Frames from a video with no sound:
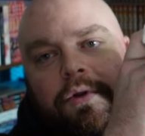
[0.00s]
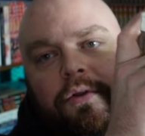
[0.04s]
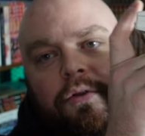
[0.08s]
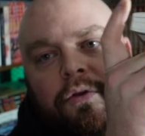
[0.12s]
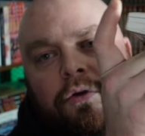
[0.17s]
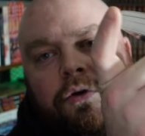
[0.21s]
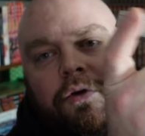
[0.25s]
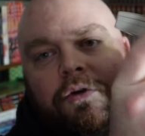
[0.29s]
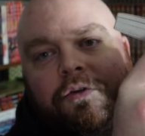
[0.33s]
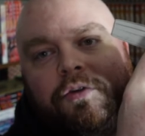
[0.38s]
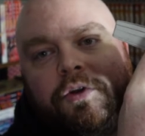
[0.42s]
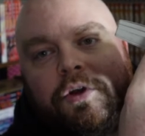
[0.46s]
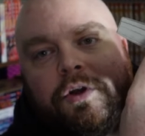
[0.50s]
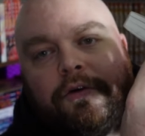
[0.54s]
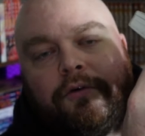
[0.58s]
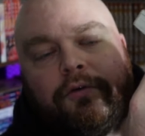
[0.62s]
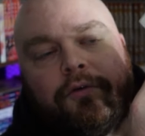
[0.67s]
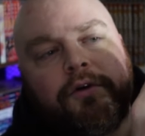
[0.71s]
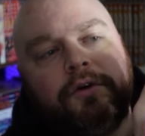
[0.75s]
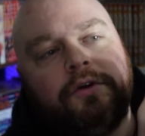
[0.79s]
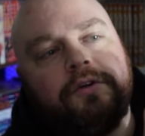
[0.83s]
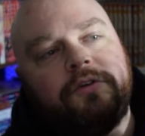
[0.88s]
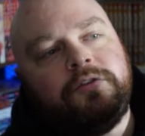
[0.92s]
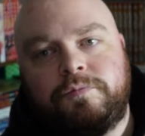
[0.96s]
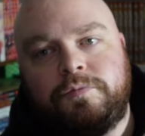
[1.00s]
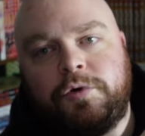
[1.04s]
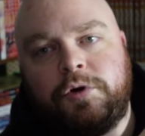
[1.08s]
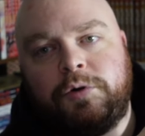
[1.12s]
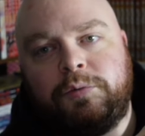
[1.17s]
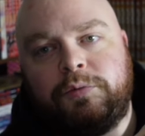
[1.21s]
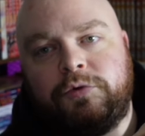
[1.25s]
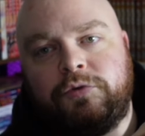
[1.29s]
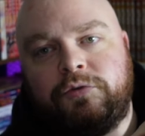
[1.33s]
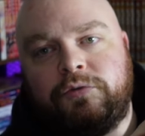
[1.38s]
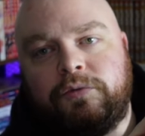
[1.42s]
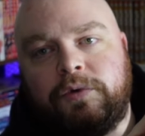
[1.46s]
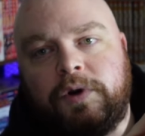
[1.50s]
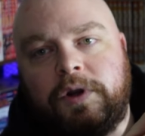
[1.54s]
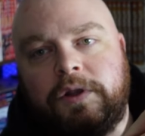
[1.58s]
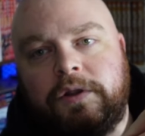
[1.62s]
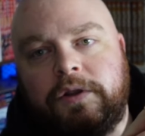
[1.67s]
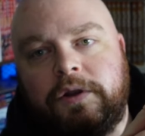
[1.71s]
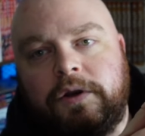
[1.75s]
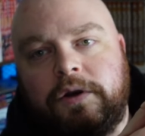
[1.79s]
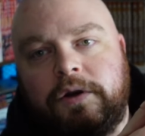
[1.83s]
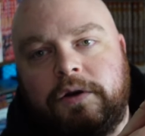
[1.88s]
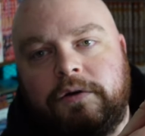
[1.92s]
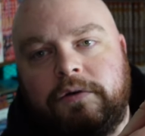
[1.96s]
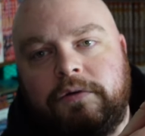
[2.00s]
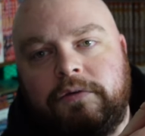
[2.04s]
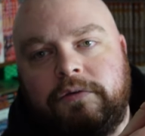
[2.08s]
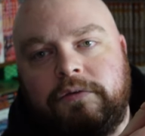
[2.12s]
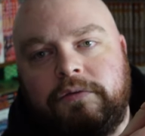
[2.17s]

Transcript: There is a crease pretty much right there